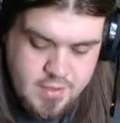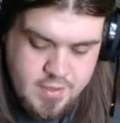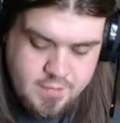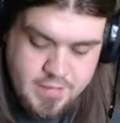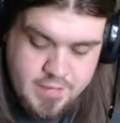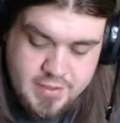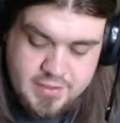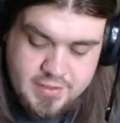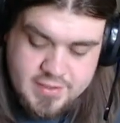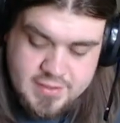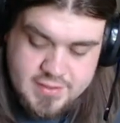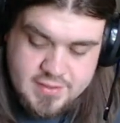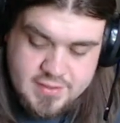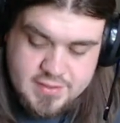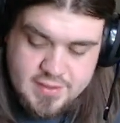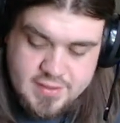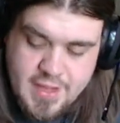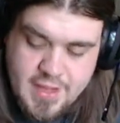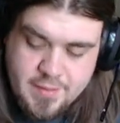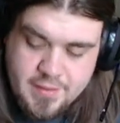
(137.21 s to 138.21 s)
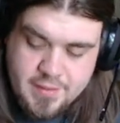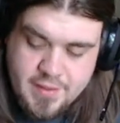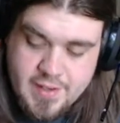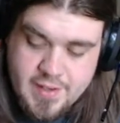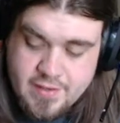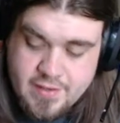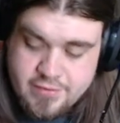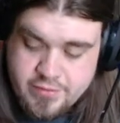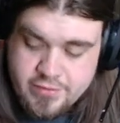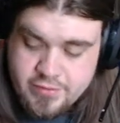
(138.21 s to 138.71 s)
But this is a copy I
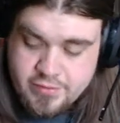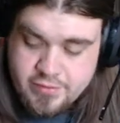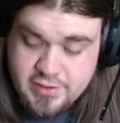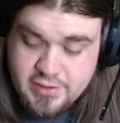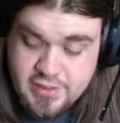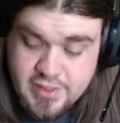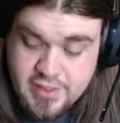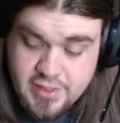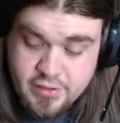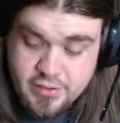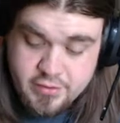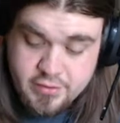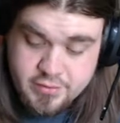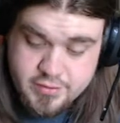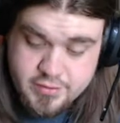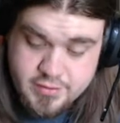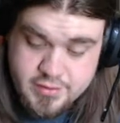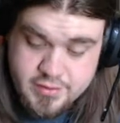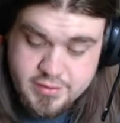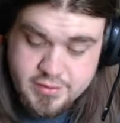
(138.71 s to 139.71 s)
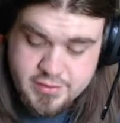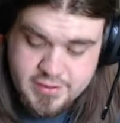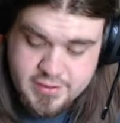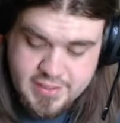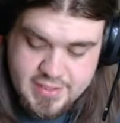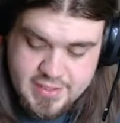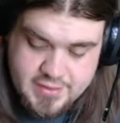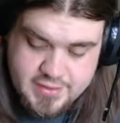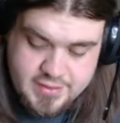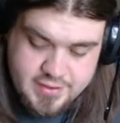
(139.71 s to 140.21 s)
had for years because it
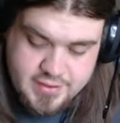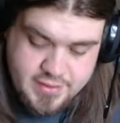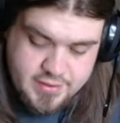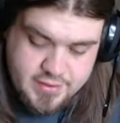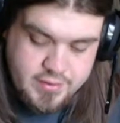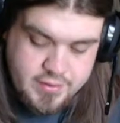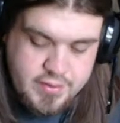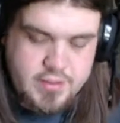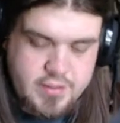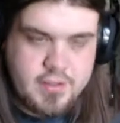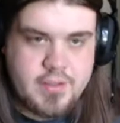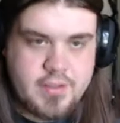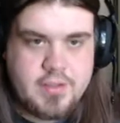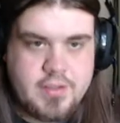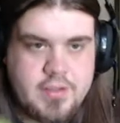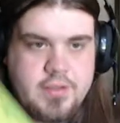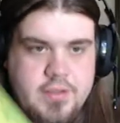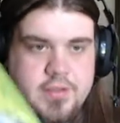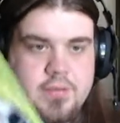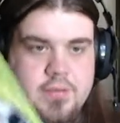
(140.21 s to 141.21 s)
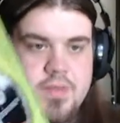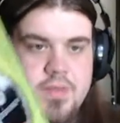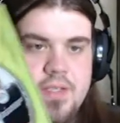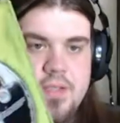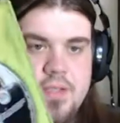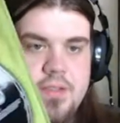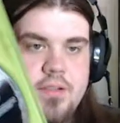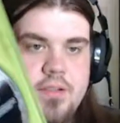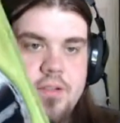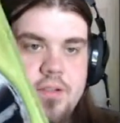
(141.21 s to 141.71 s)
has a
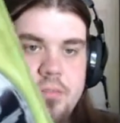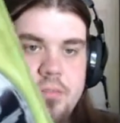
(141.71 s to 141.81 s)
Mr.